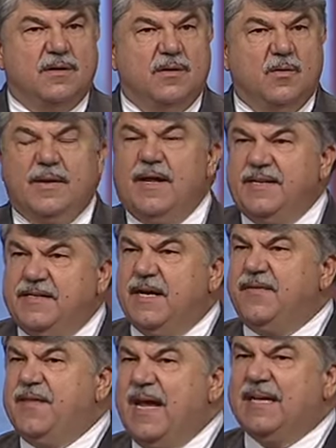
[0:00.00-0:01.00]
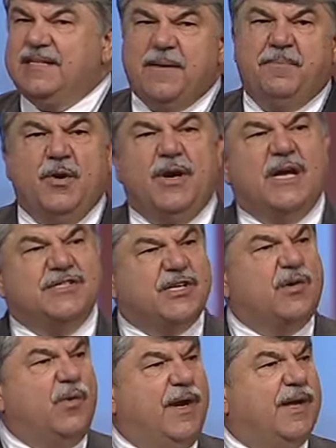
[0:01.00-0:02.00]
And when they did that, they put us
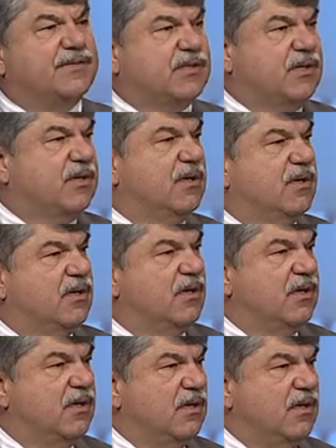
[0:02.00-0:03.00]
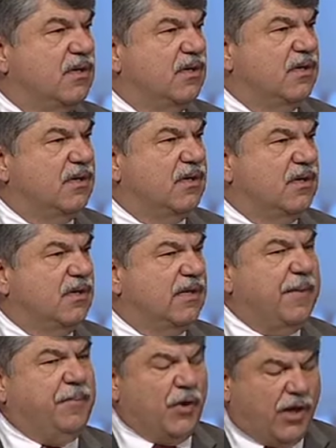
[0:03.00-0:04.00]
at risk.
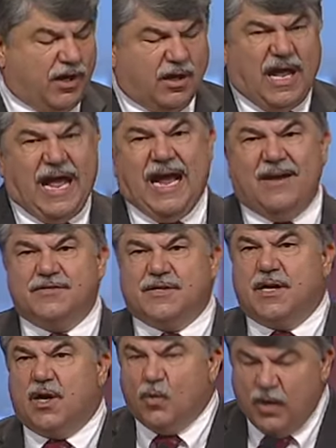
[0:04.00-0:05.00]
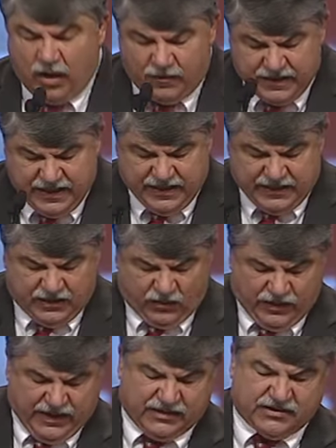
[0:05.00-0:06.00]
They put our lives and our well-being at
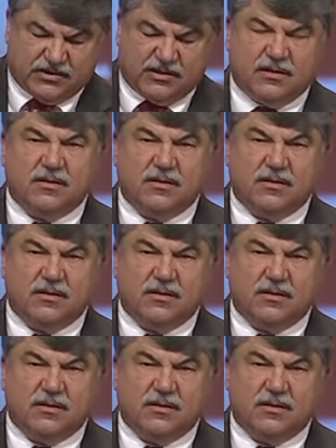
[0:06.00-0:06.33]
risk.